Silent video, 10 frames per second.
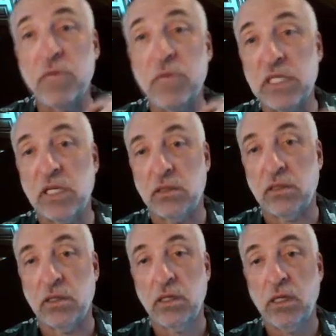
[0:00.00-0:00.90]
point from the
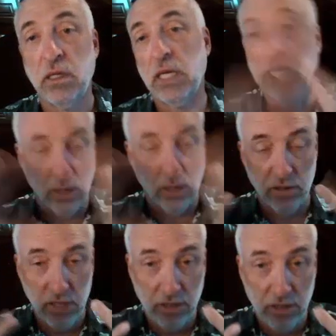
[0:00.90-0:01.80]
center
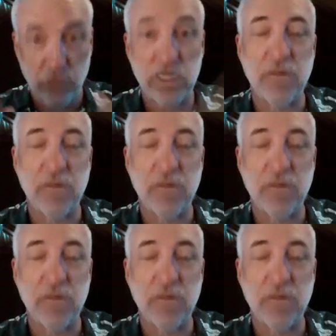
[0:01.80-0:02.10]
in our